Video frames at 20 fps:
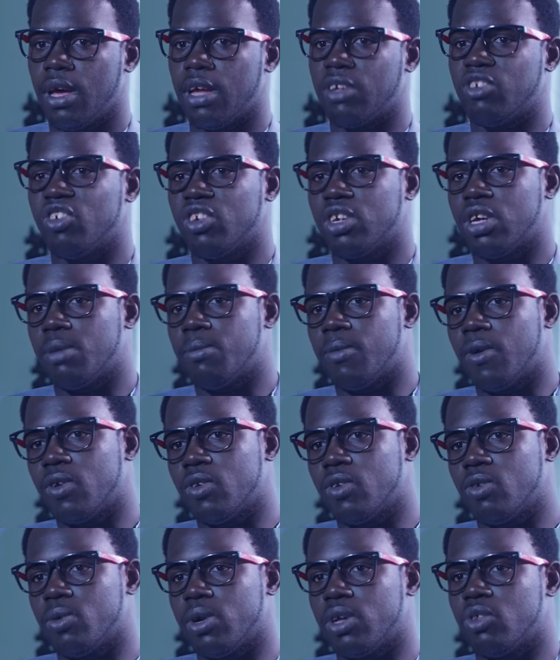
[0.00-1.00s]
And she came
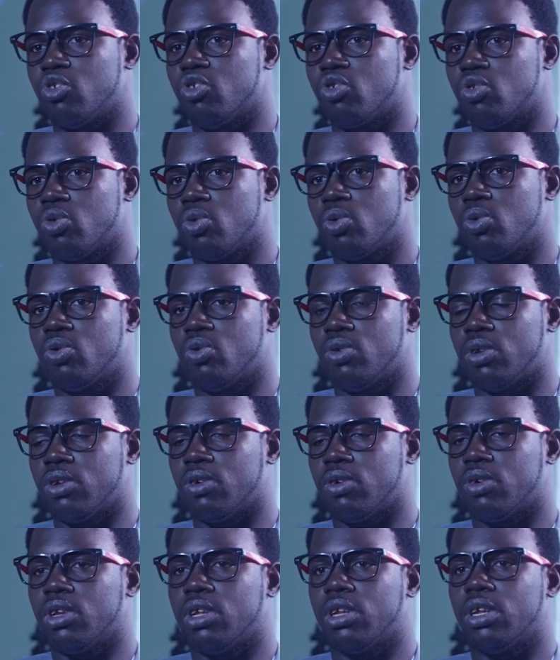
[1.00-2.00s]
all the way to school during
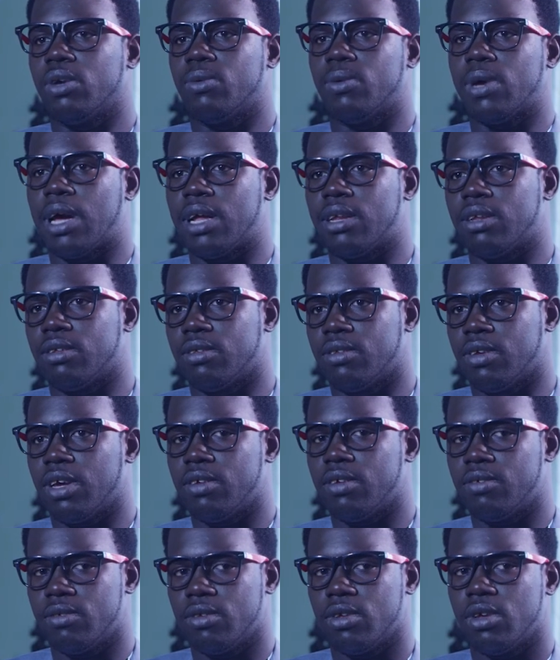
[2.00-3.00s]
the holiday. We had the
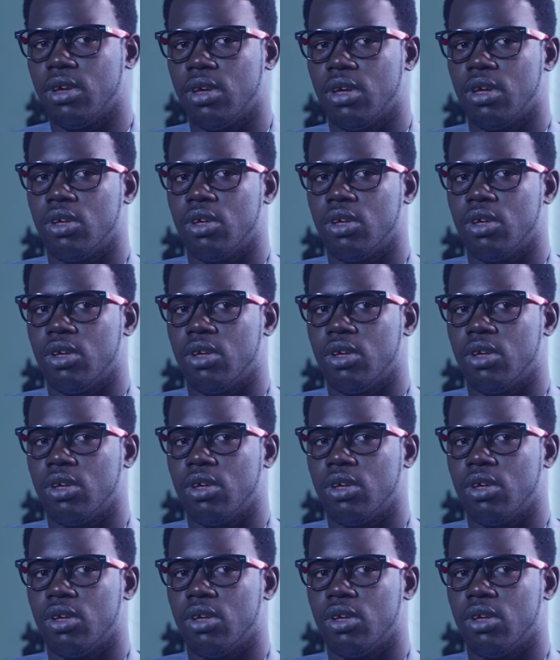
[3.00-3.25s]
test.